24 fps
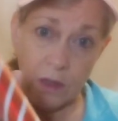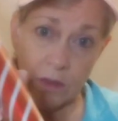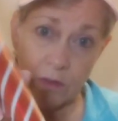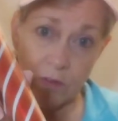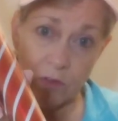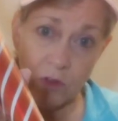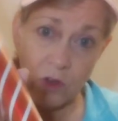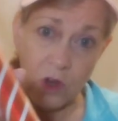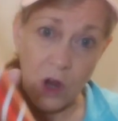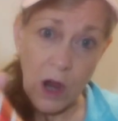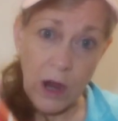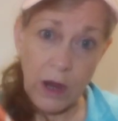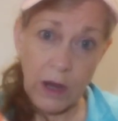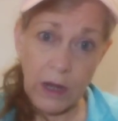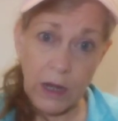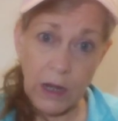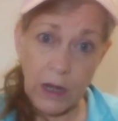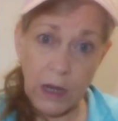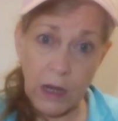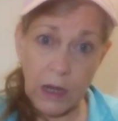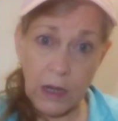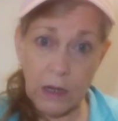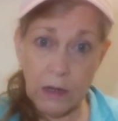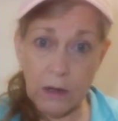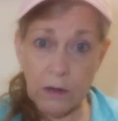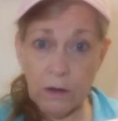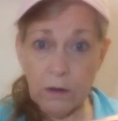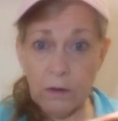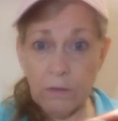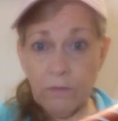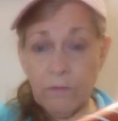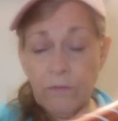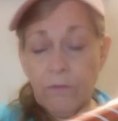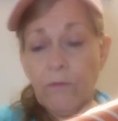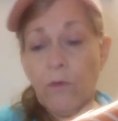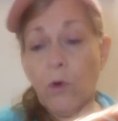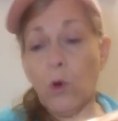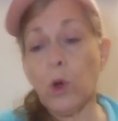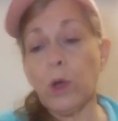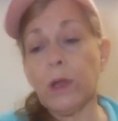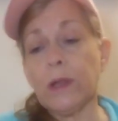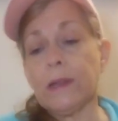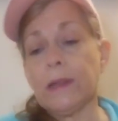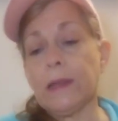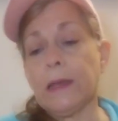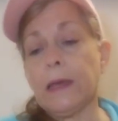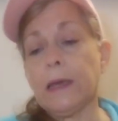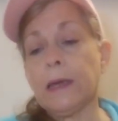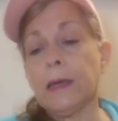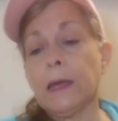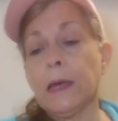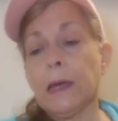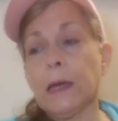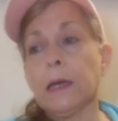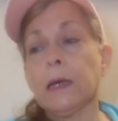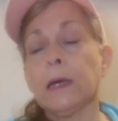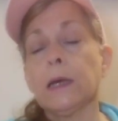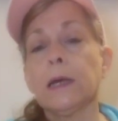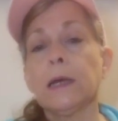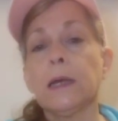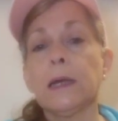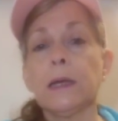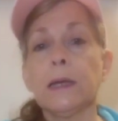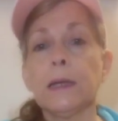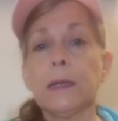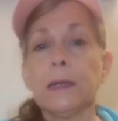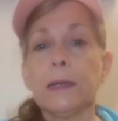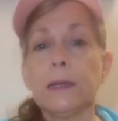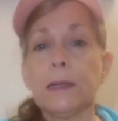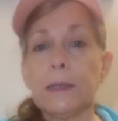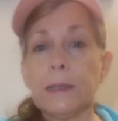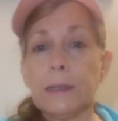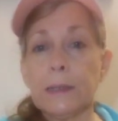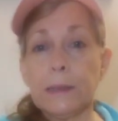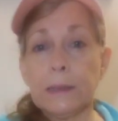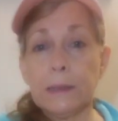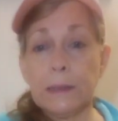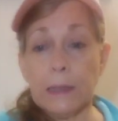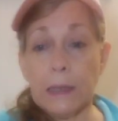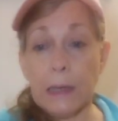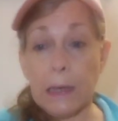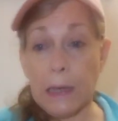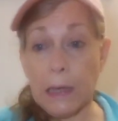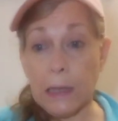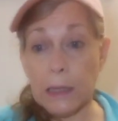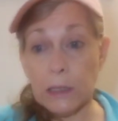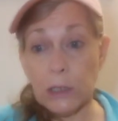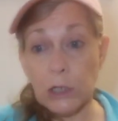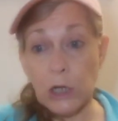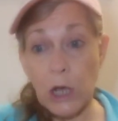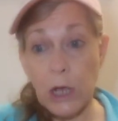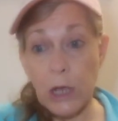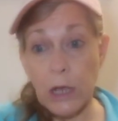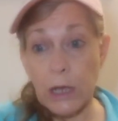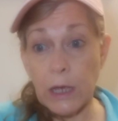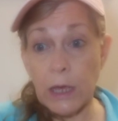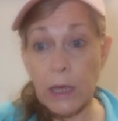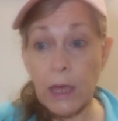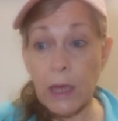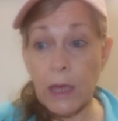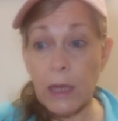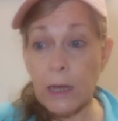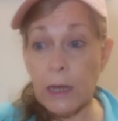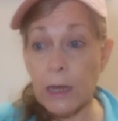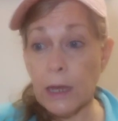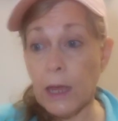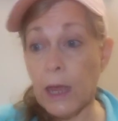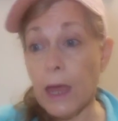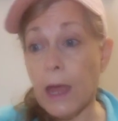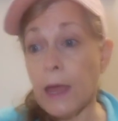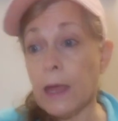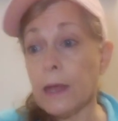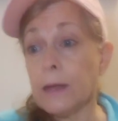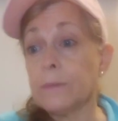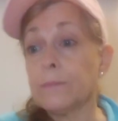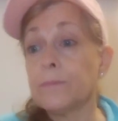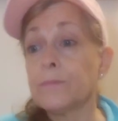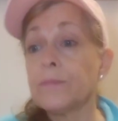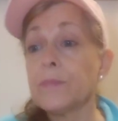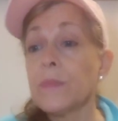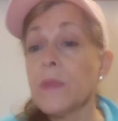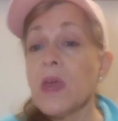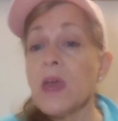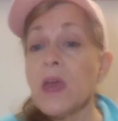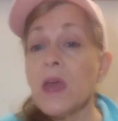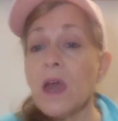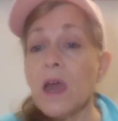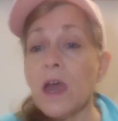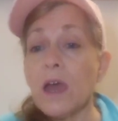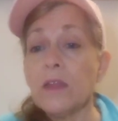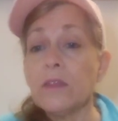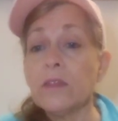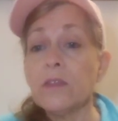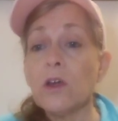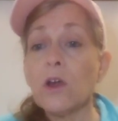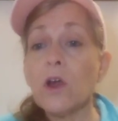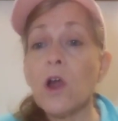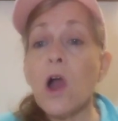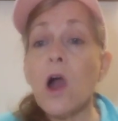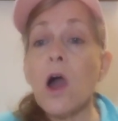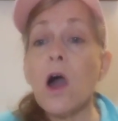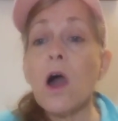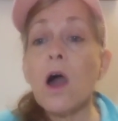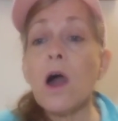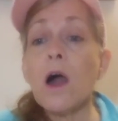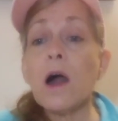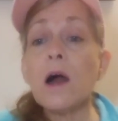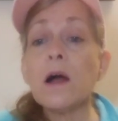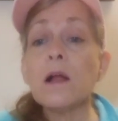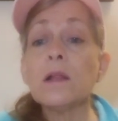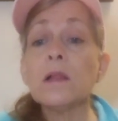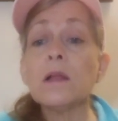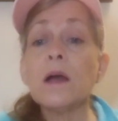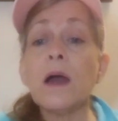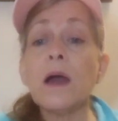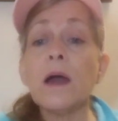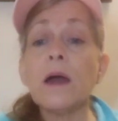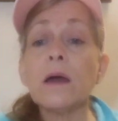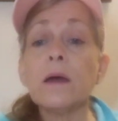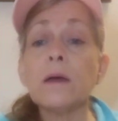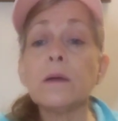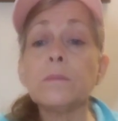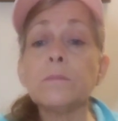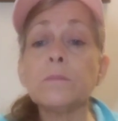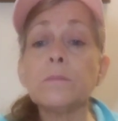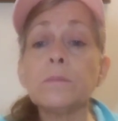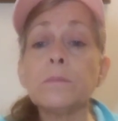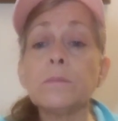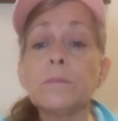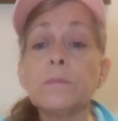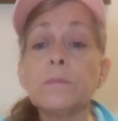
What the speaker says: It's shiny and foily, like a giant candy cane. And they're all, all